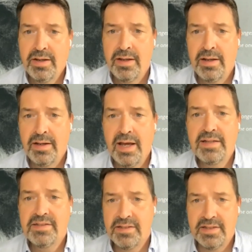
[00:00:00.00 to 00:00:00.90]

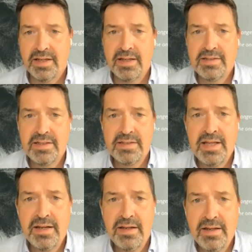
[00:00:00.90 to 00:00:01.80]
Licensing, is
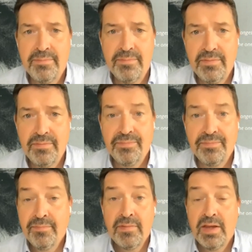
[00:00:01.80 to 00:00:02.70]
that
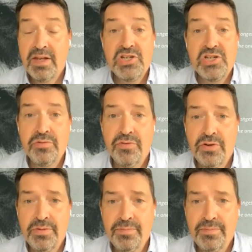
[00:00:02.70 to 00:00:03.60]
an issue for
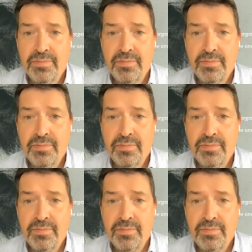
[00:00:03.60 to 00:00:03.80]
you?